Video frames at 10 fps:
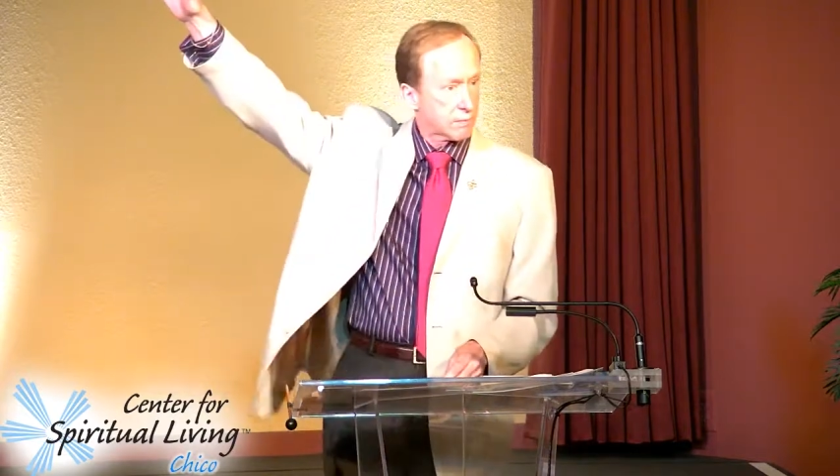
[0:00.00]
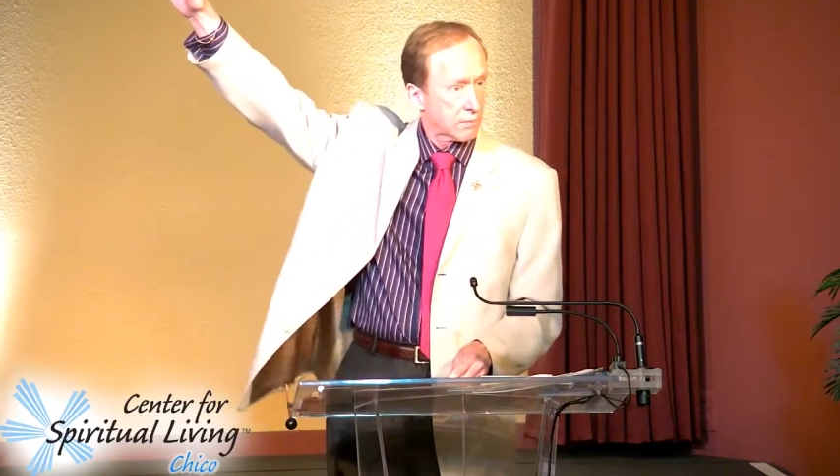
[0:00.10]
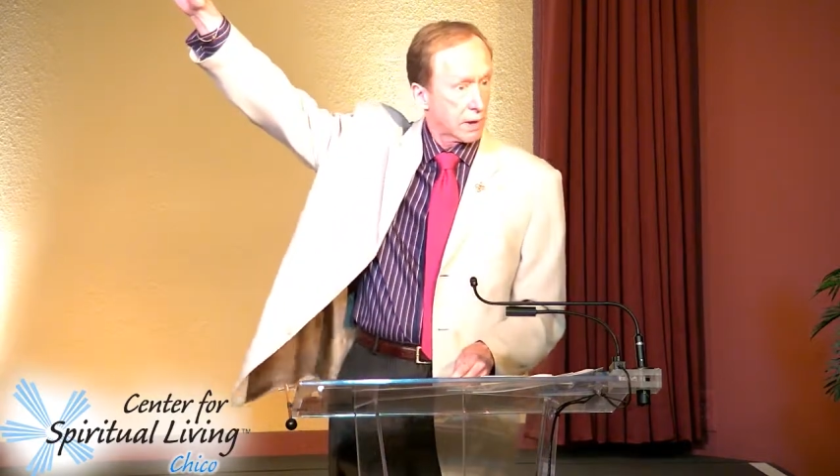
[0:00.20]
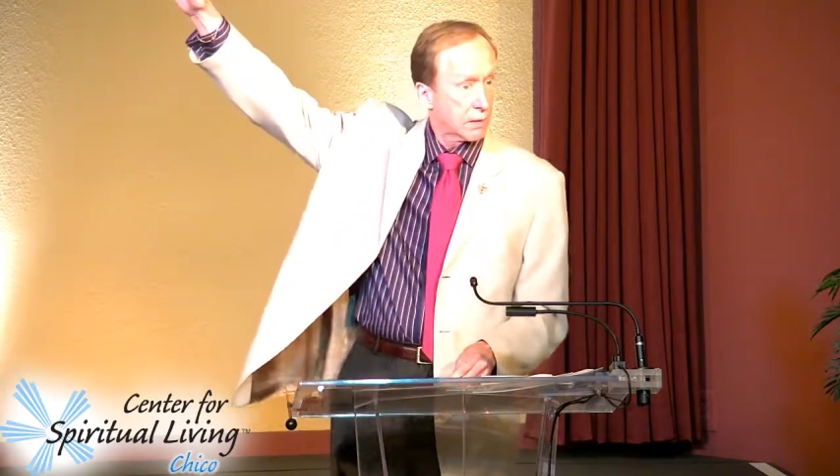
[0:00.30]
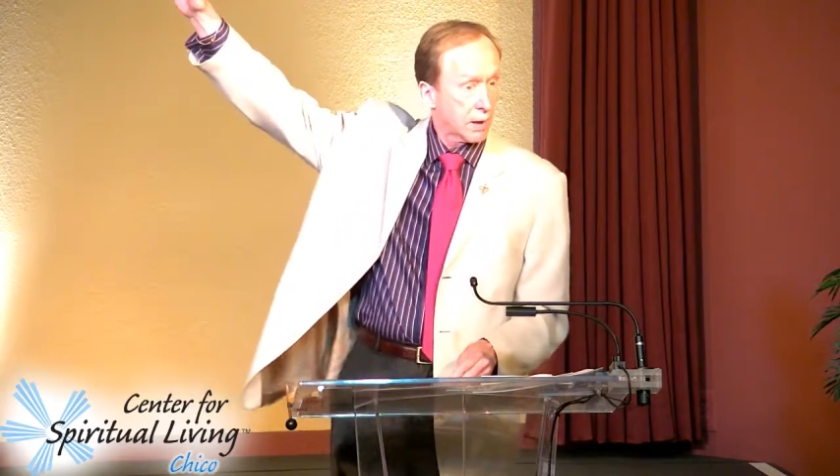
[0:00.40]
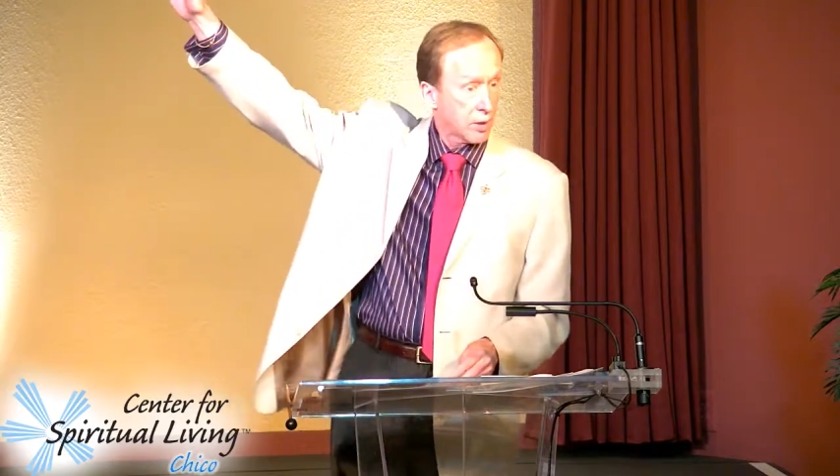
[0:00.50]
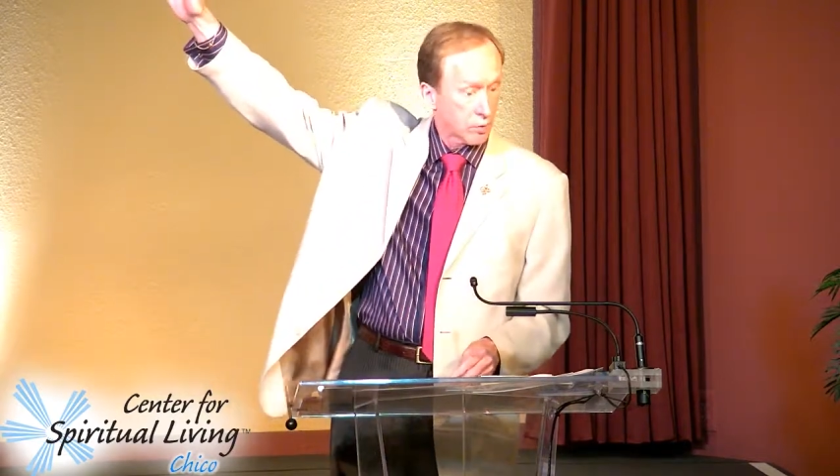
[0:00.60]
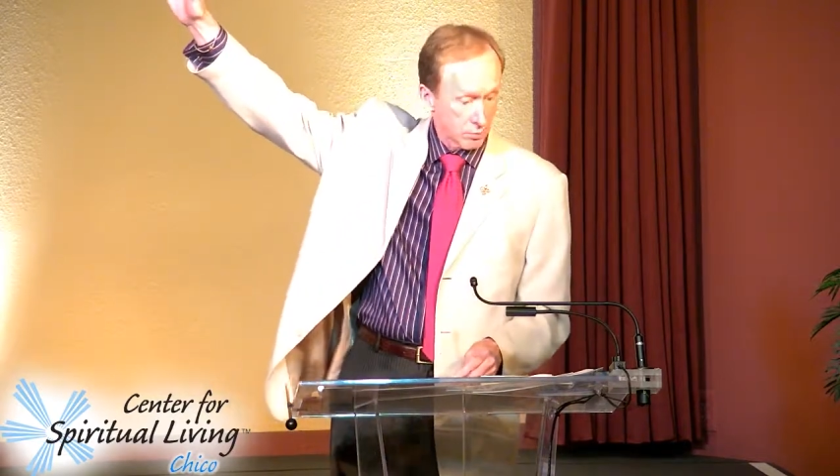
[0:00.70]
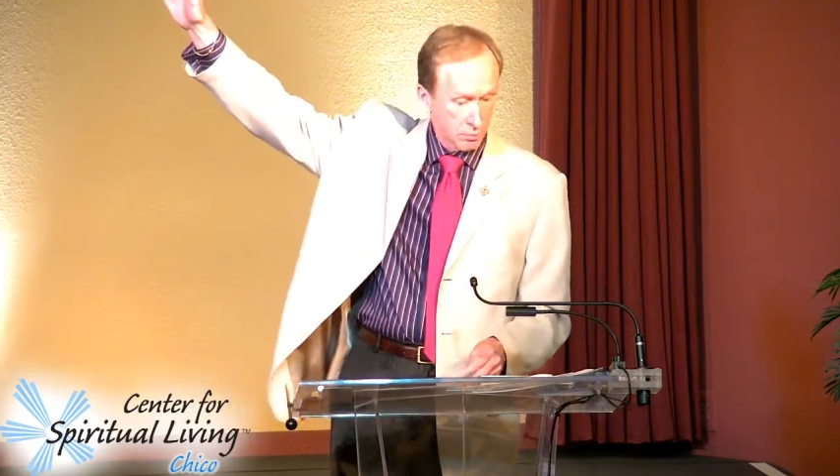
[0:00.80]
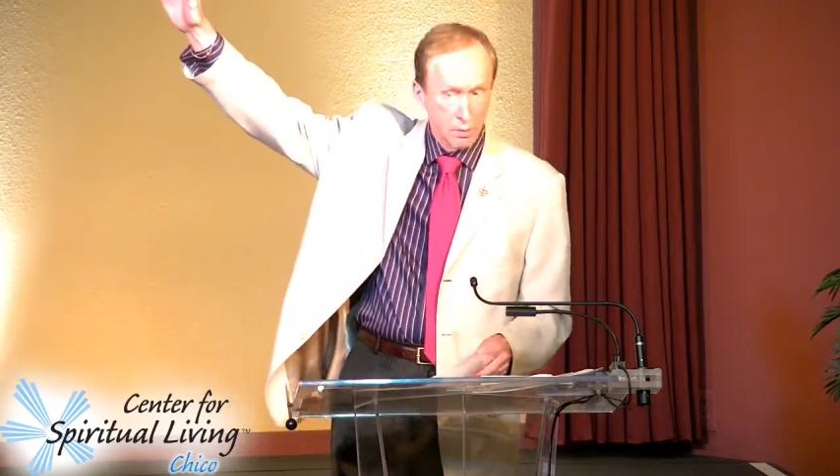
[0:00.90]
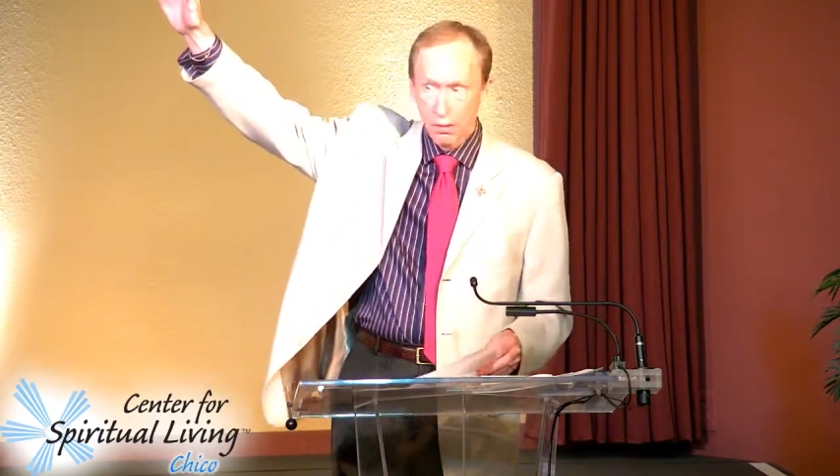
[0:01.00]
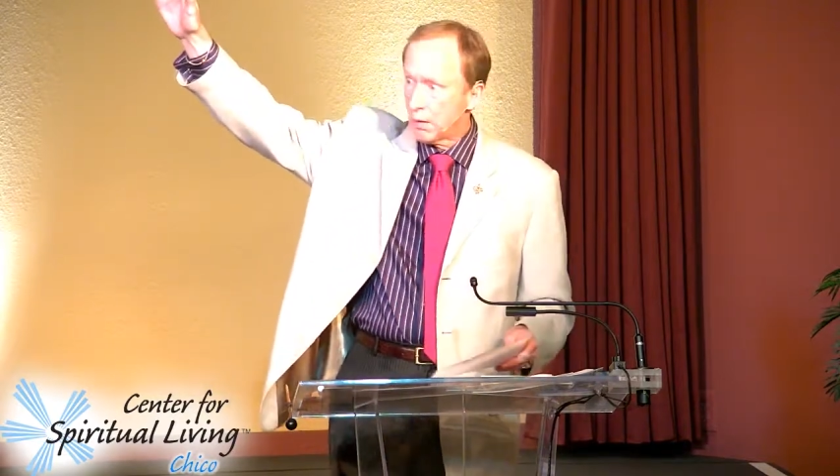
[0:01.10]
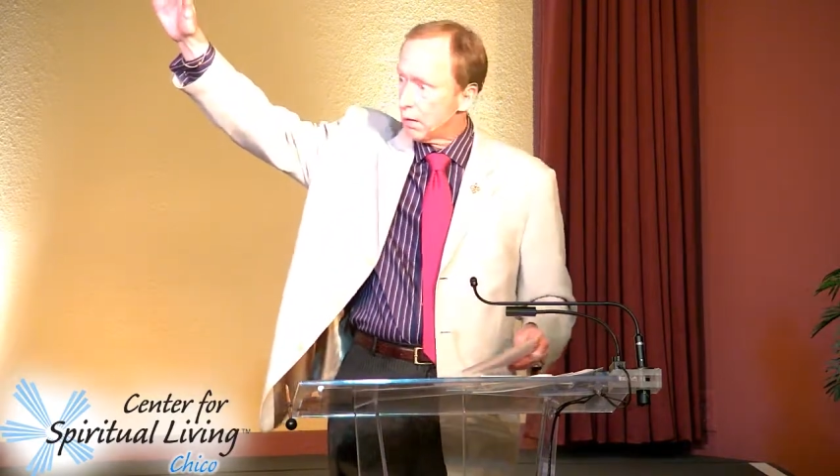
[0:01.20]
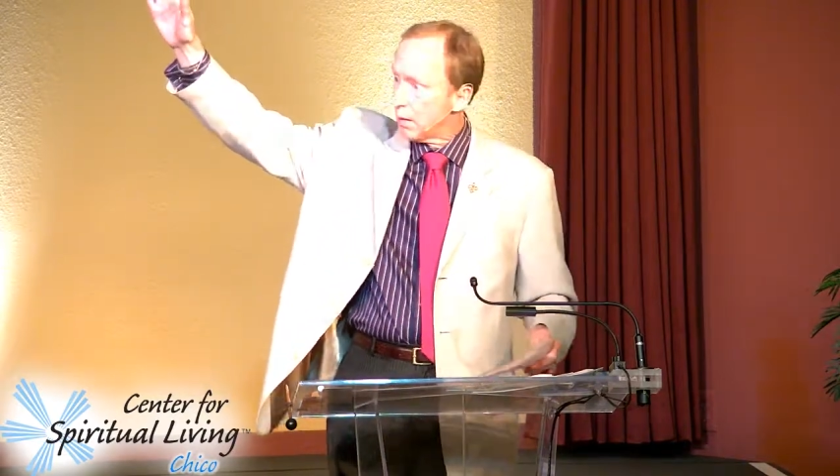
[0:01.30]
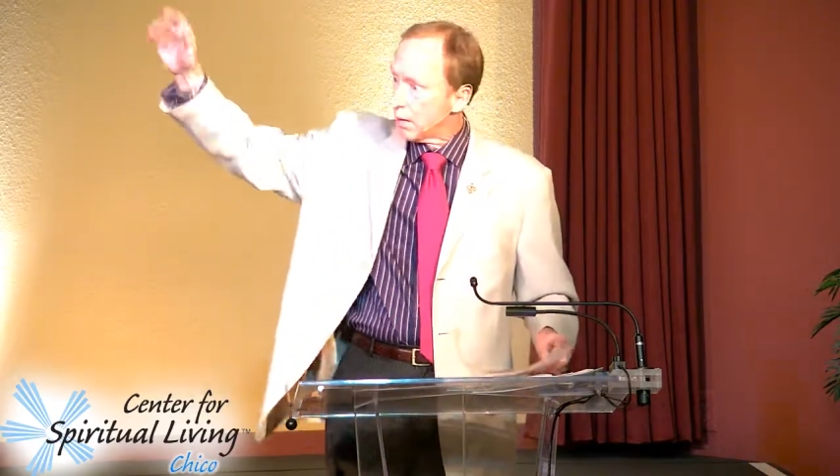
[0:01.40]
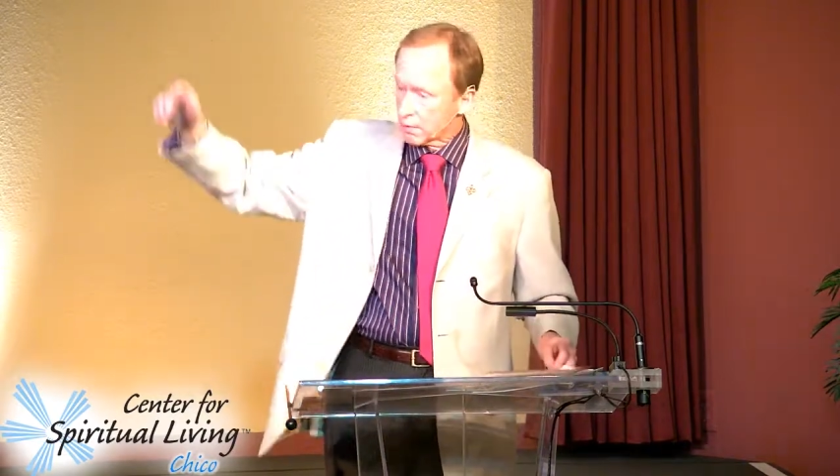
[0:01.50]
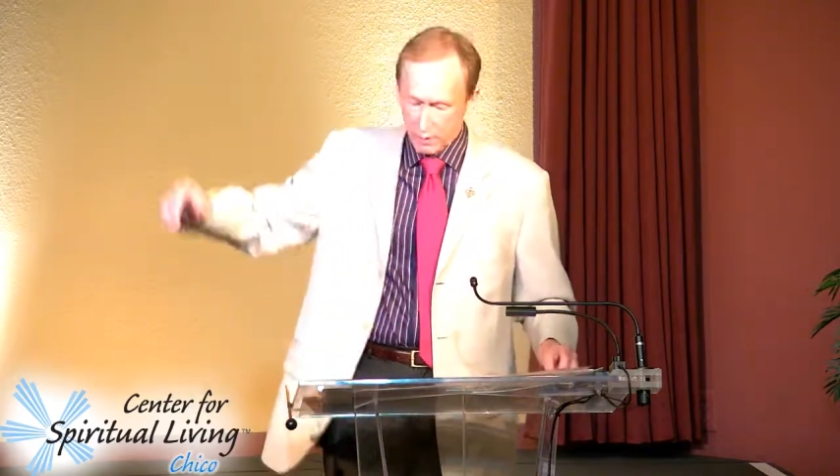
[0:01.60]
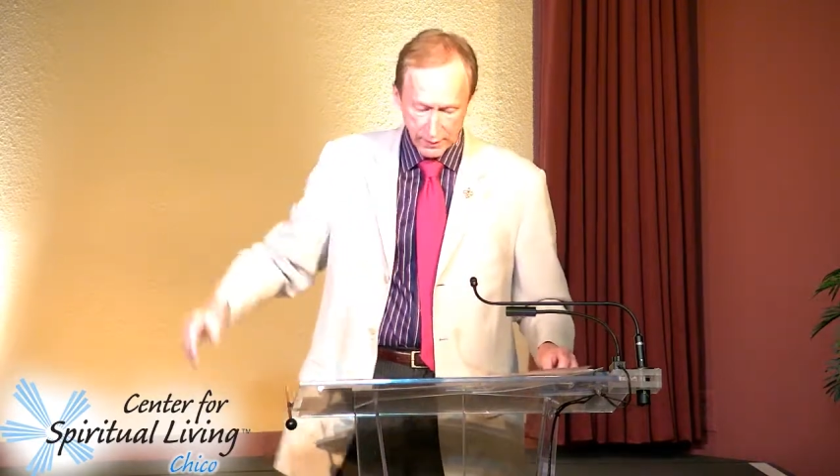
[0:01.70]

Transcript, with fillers: I know I do. Whatever